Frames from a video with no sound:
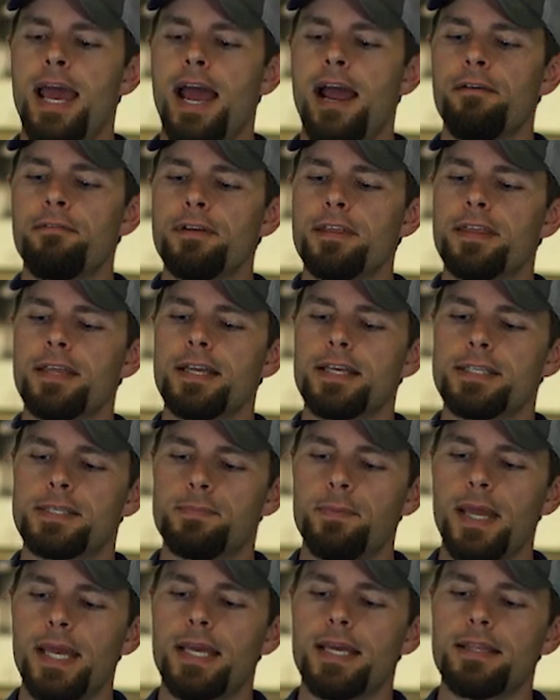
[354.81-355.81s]
Everything is
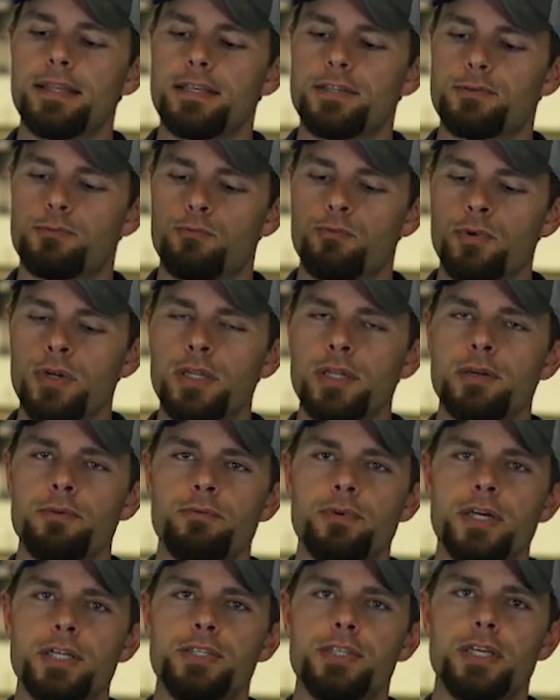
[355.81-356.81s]
making this really
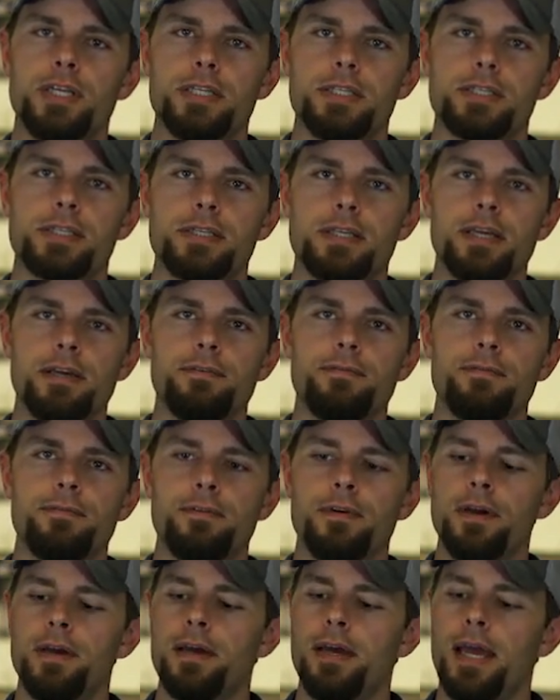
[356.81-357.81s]
rigid and stiff
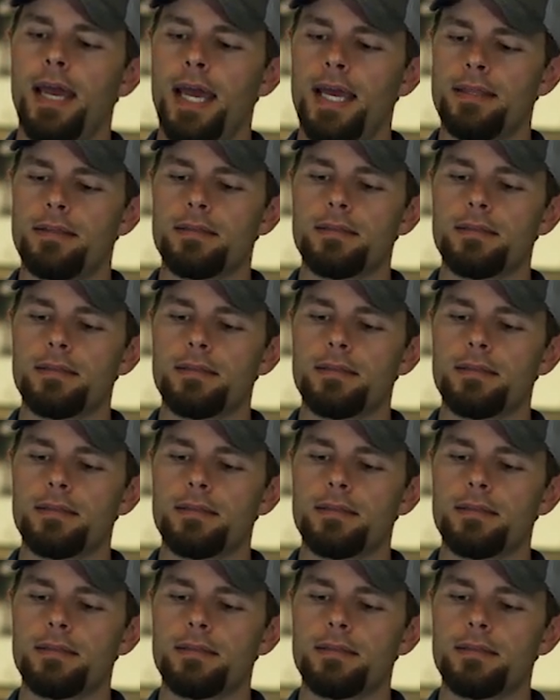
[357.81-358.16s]
at